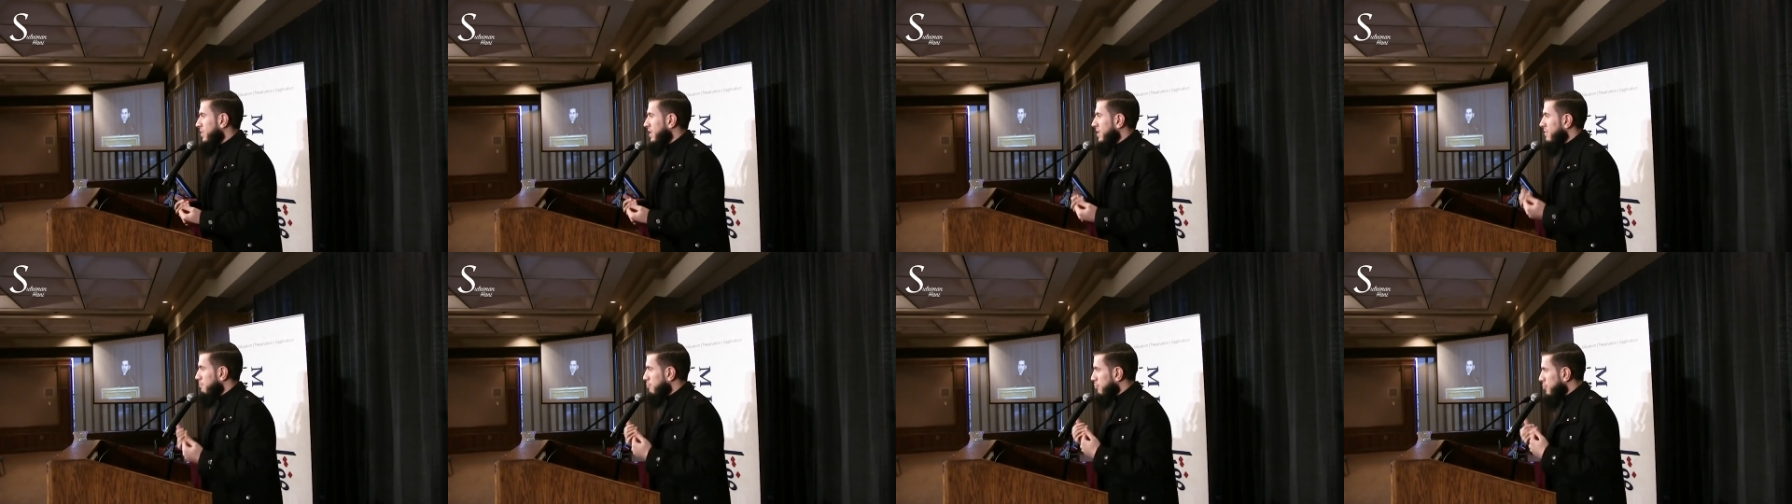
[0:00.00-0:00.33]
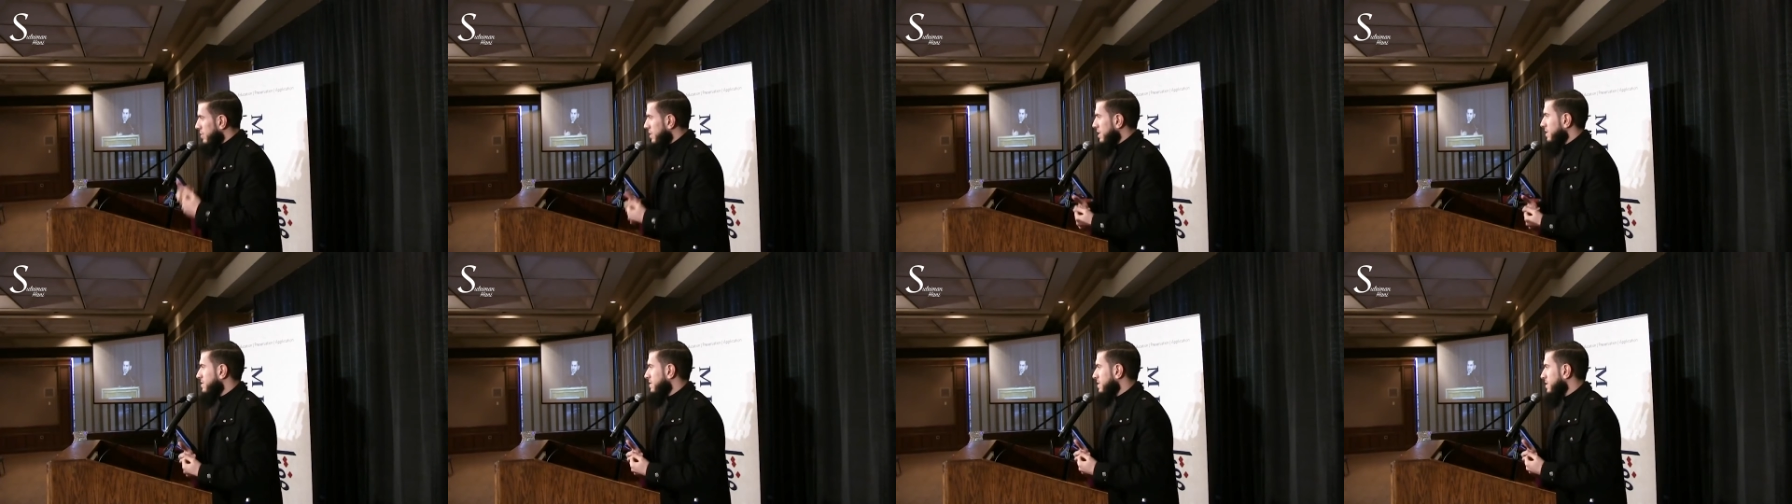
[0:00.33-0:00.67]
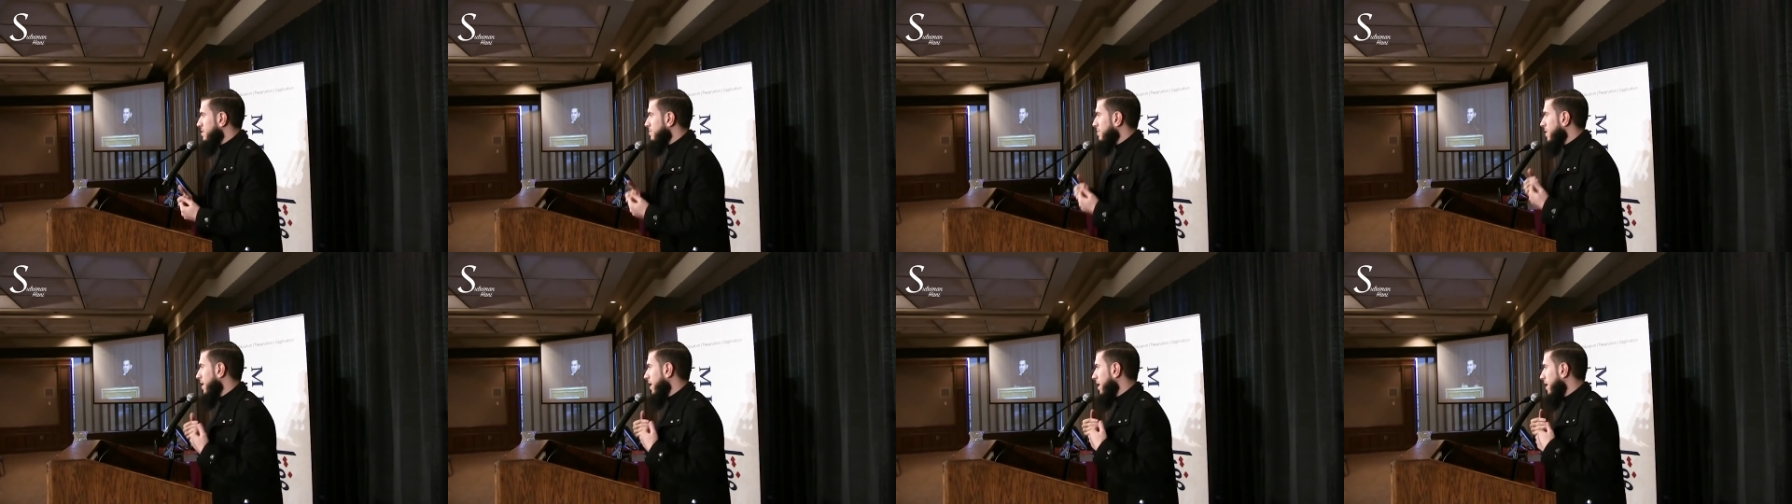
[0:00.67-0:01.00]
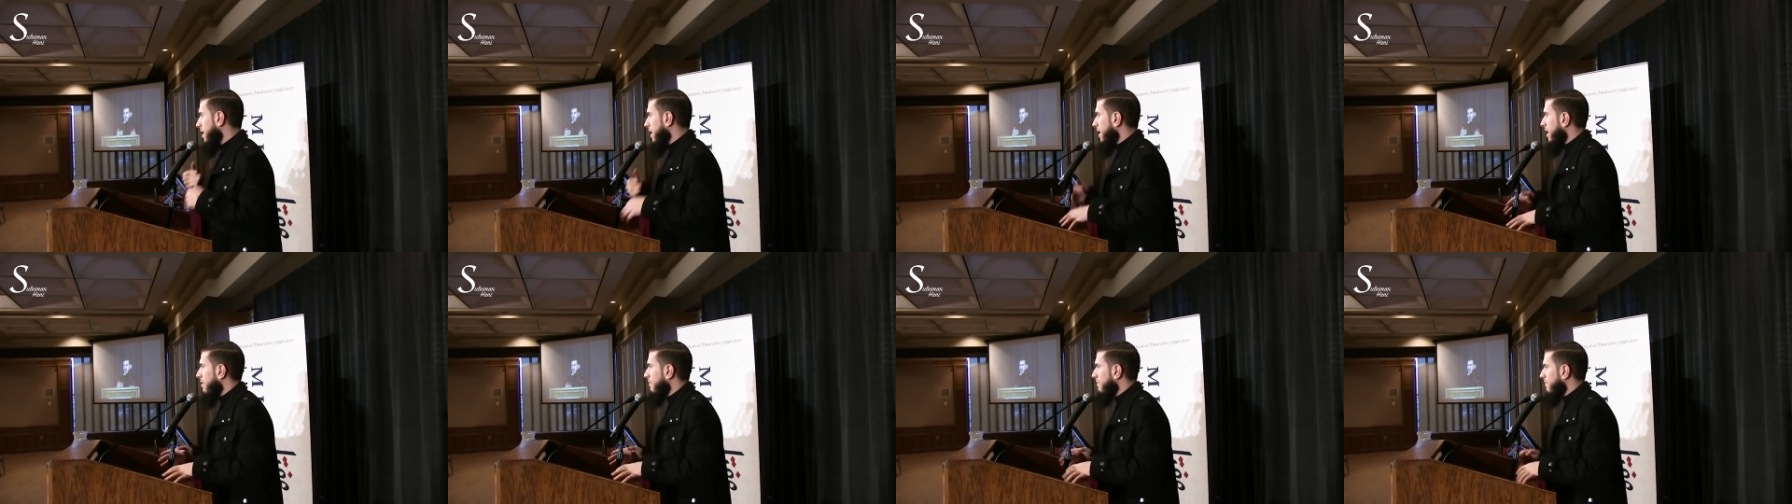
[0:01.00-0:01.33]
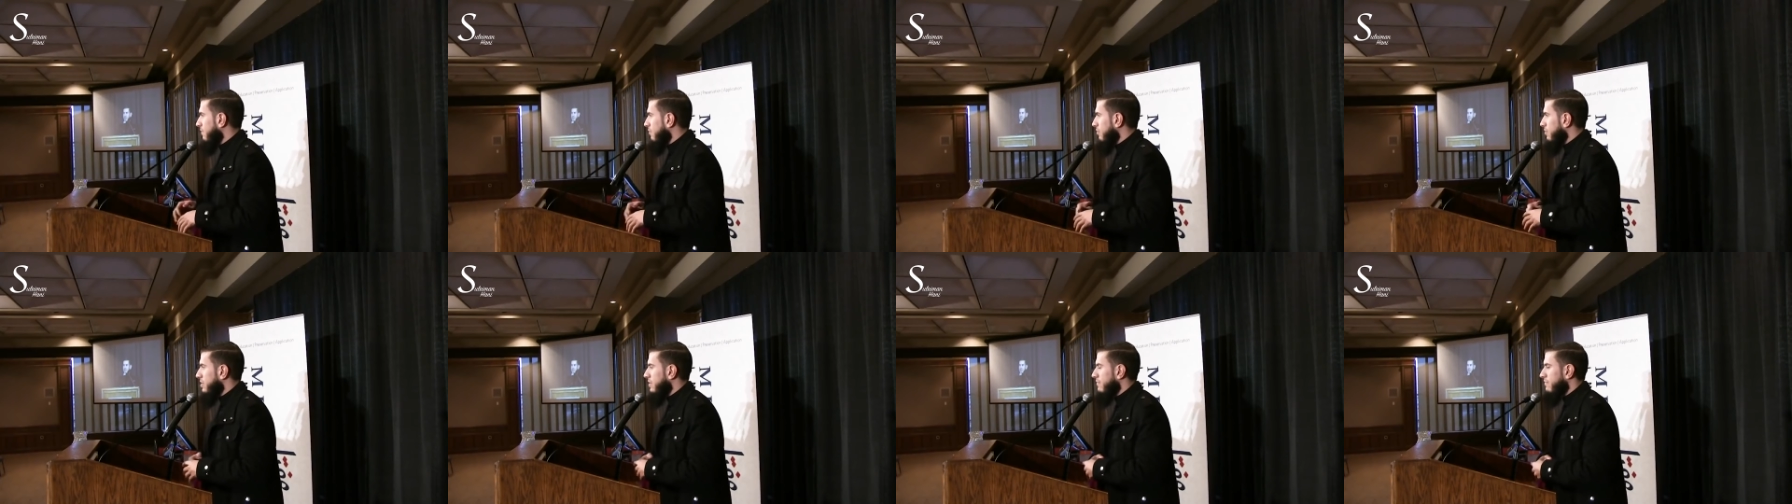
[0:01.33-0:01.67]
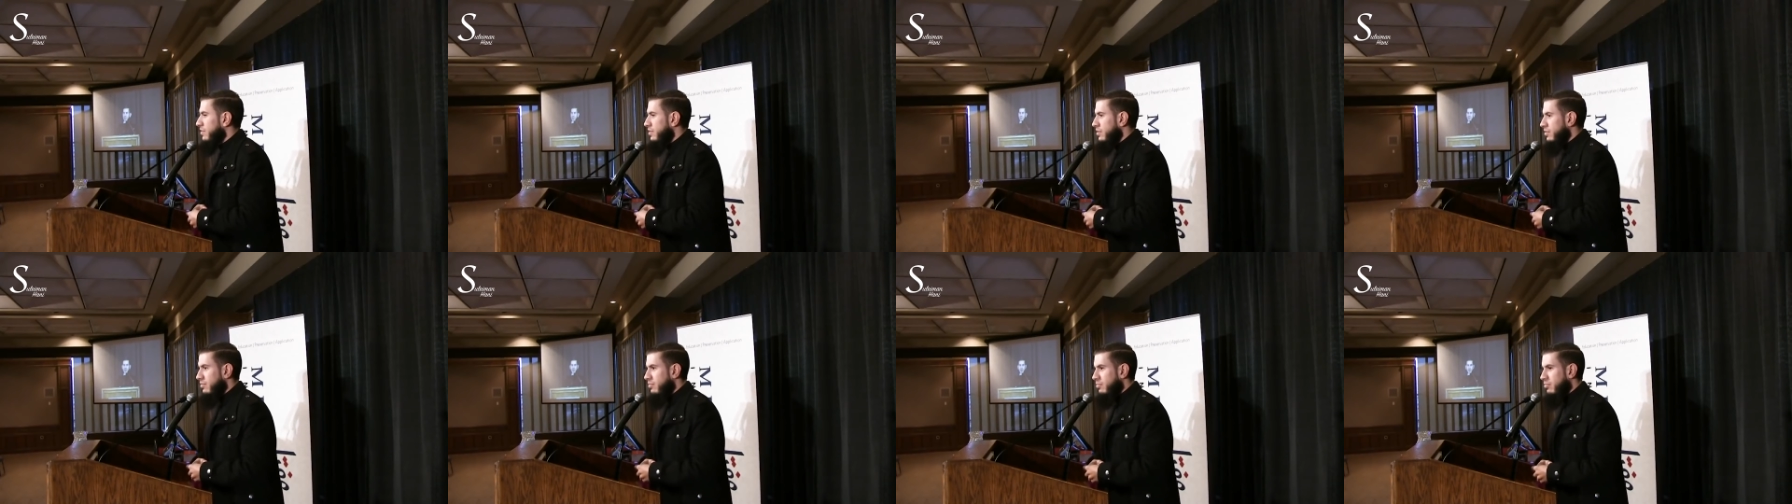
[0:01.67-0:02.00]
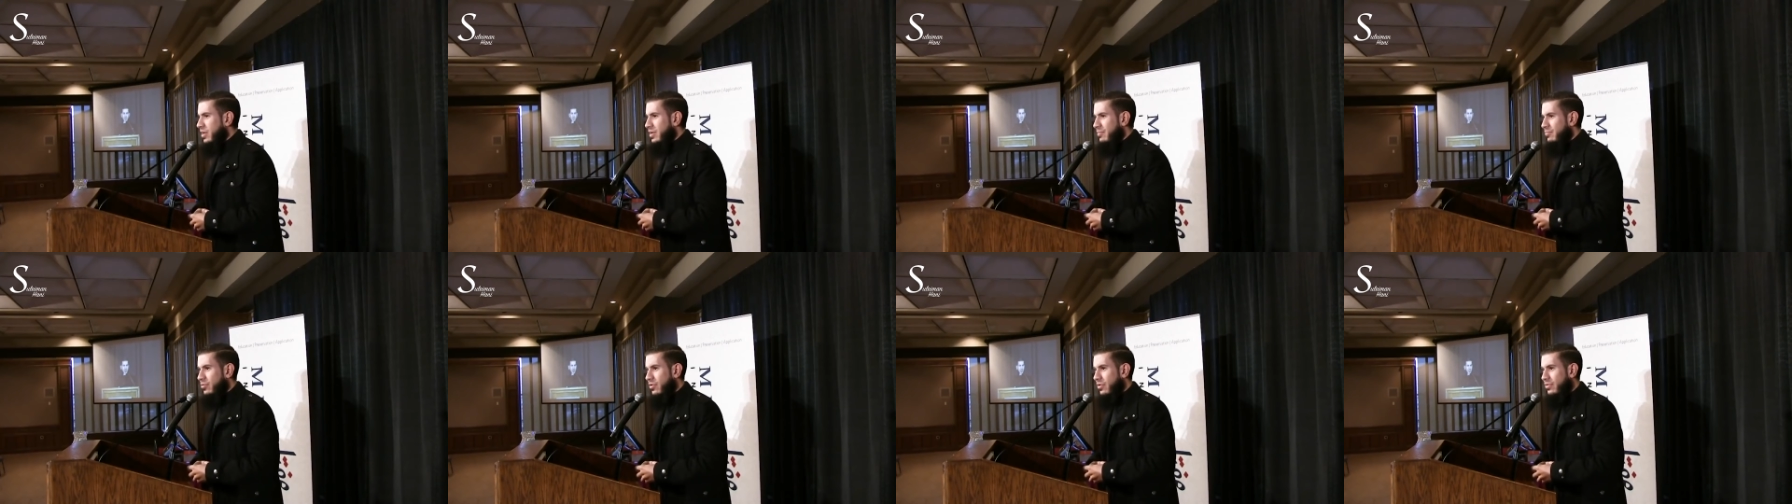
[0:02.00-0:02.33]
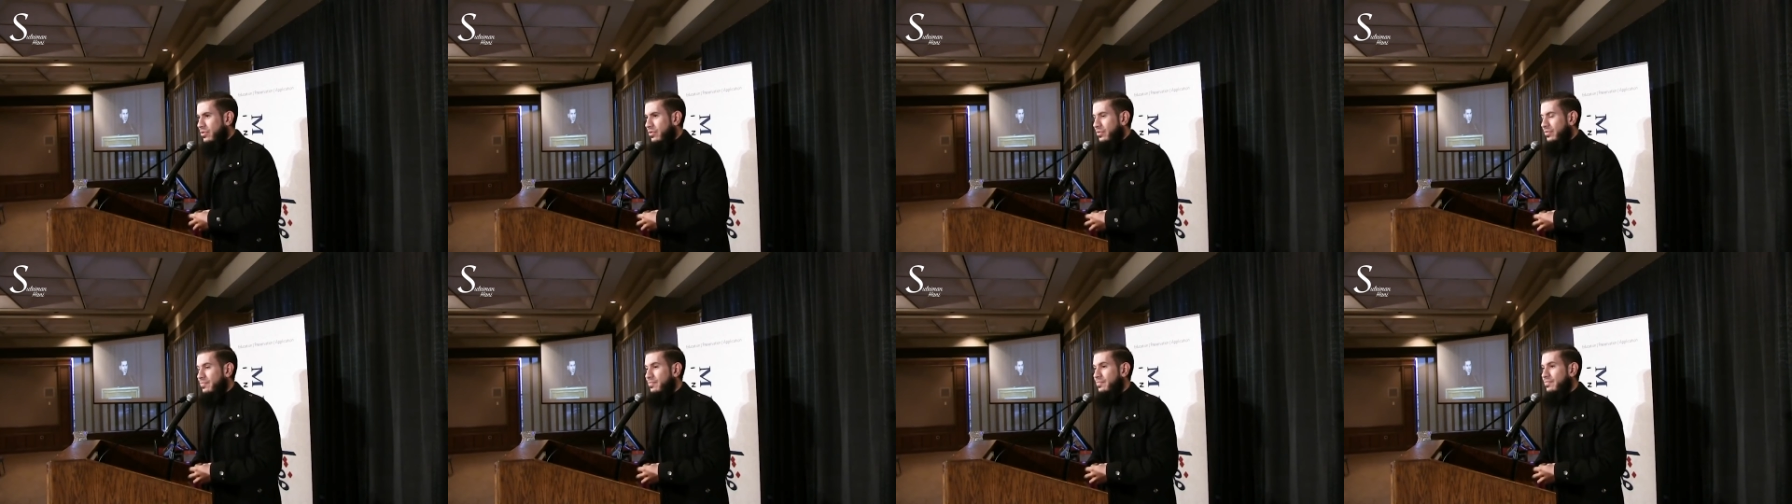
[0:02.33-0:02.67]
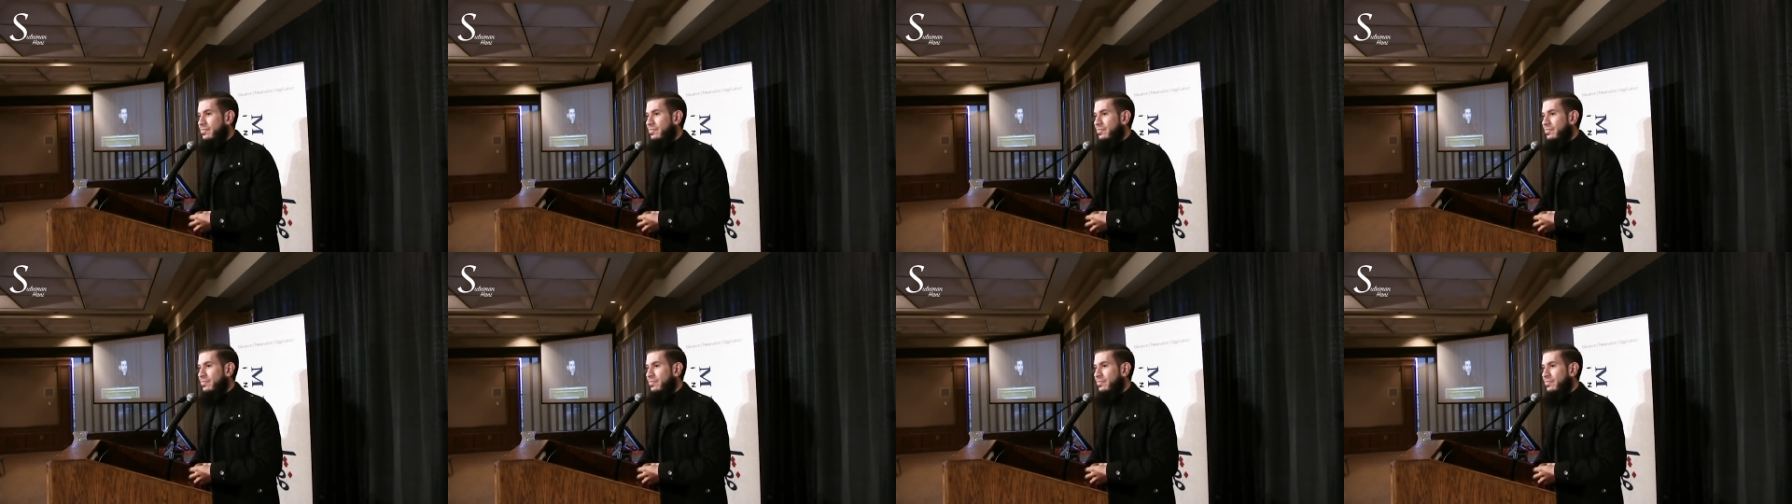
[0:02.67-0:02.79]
it pleases me and I have forgiven my brother."